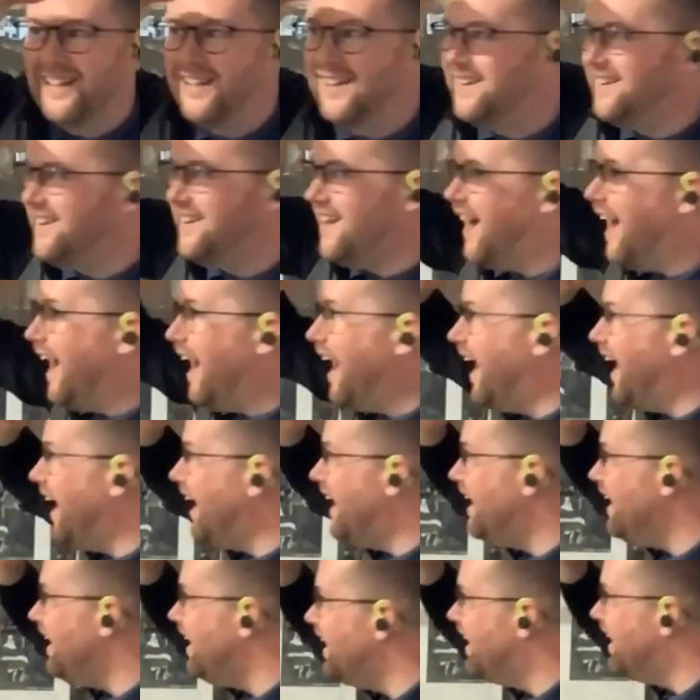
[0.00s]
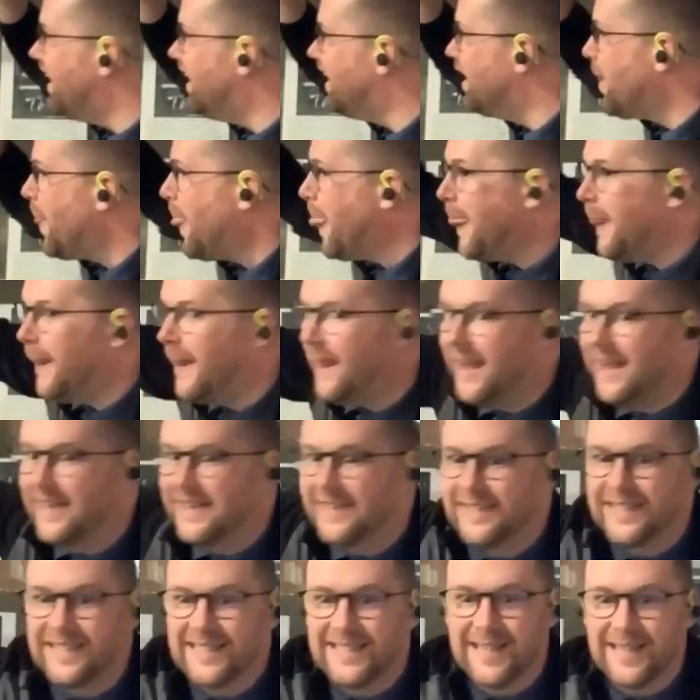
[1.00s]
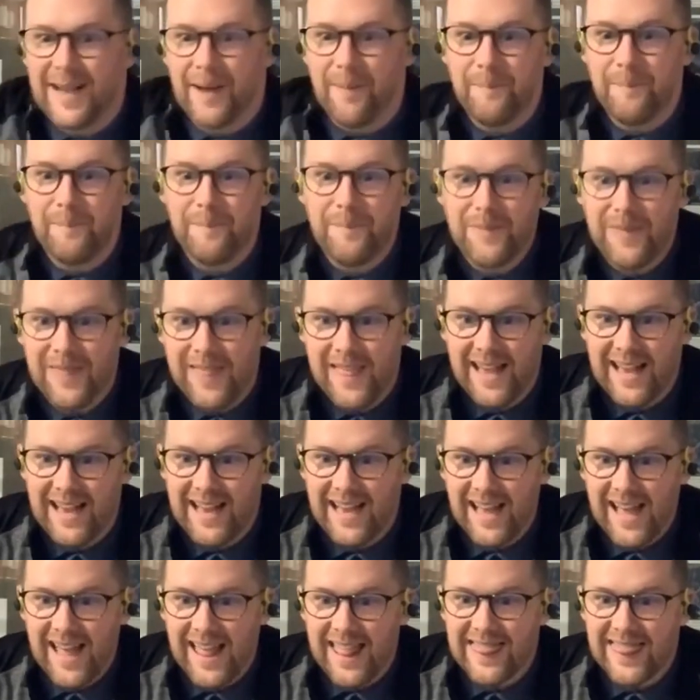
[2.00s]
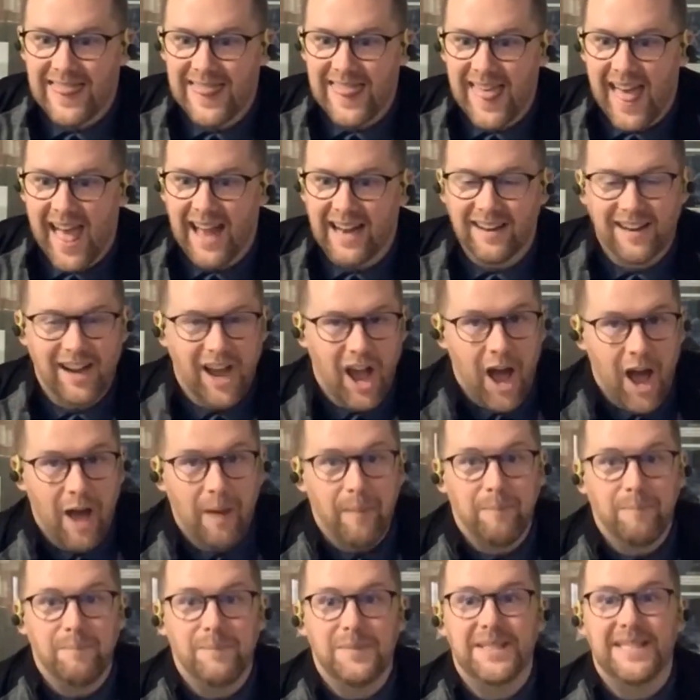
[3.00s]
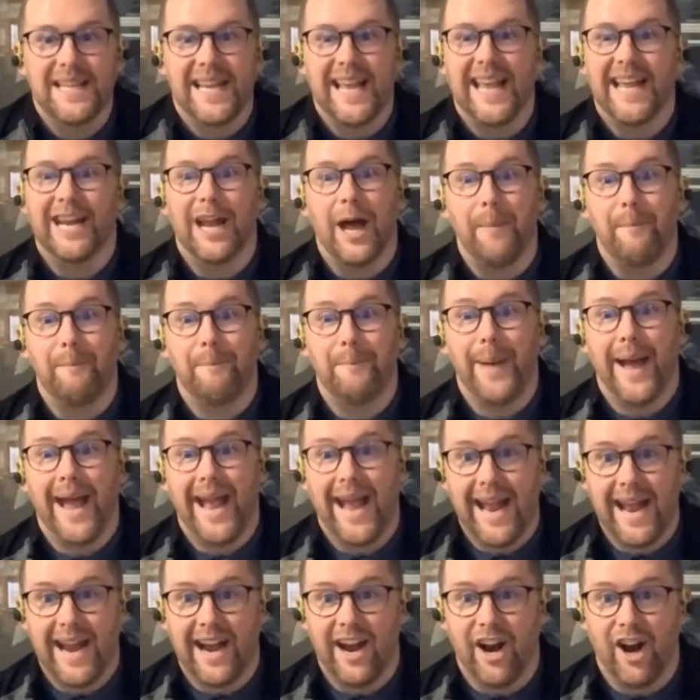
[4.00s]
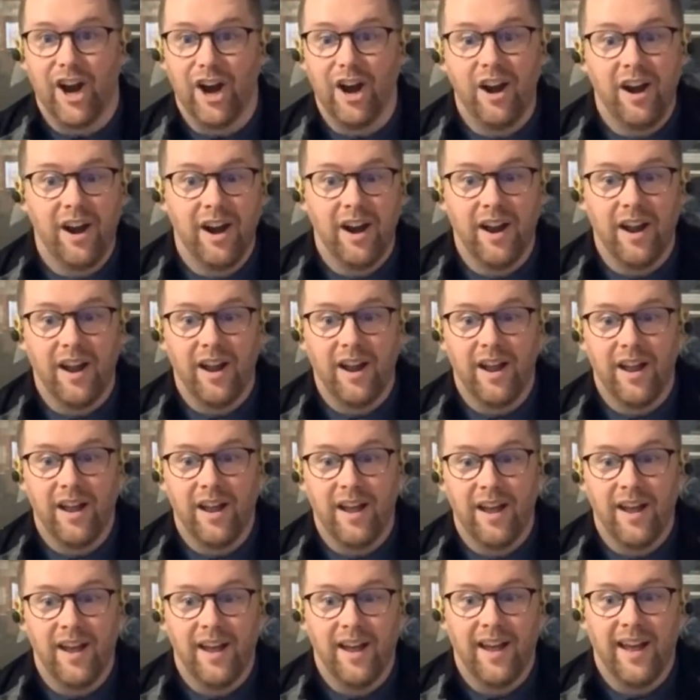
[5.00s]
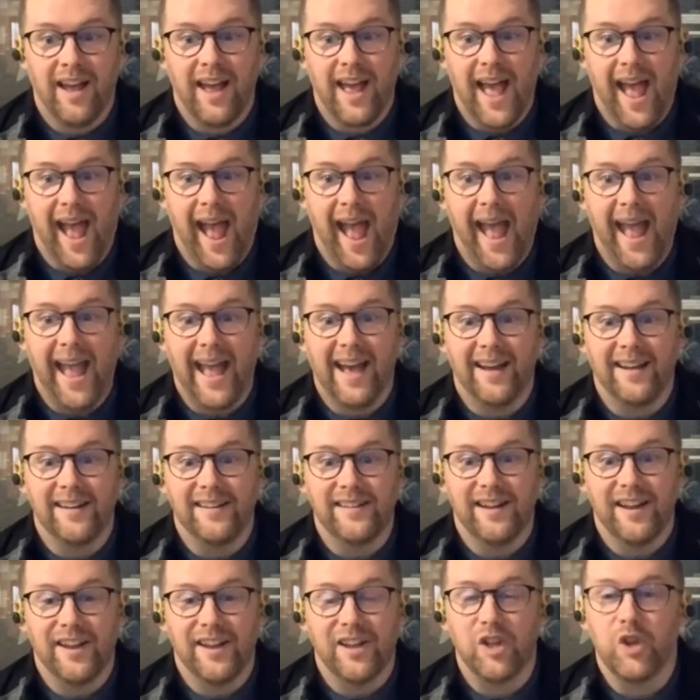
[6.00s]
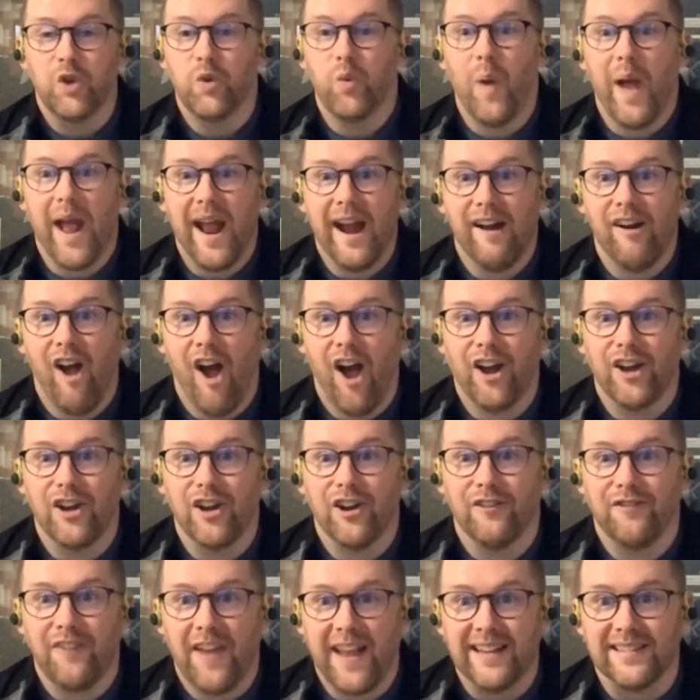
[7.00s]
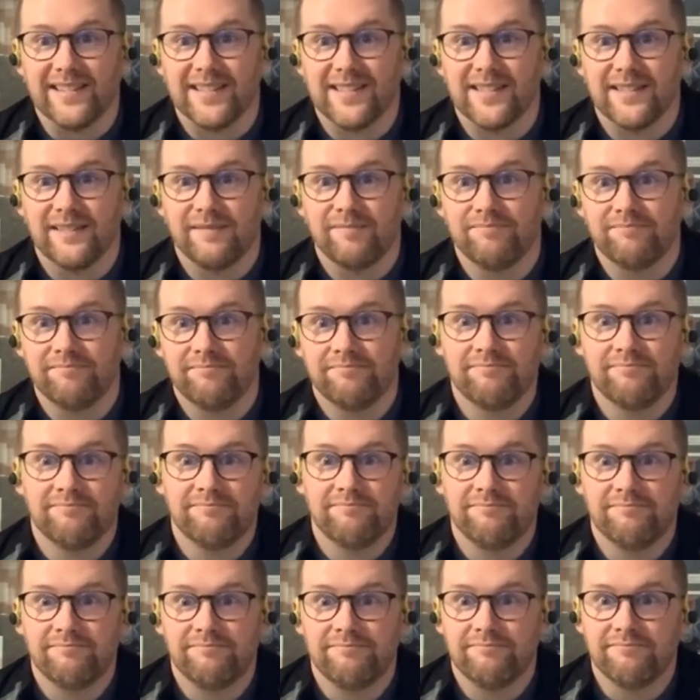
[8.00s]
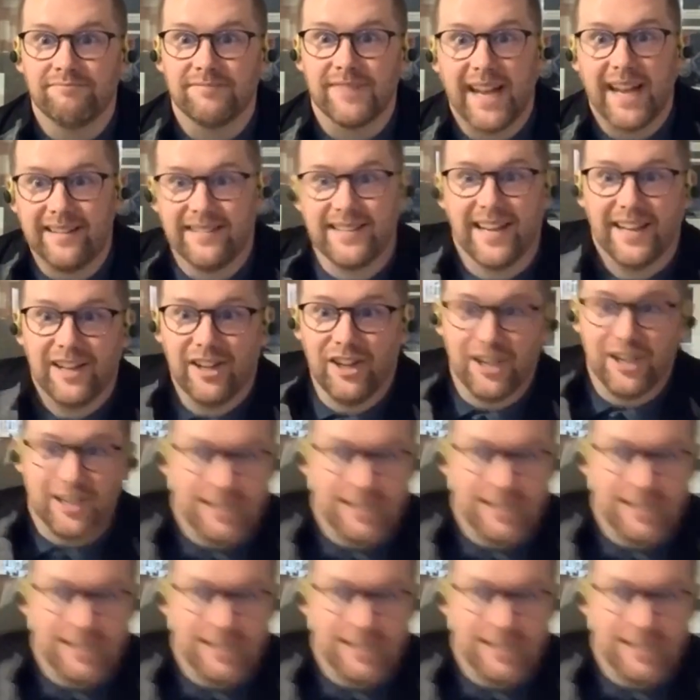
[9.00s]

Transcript: little eye something that comes in a pair and you wear on your face. Okay, take a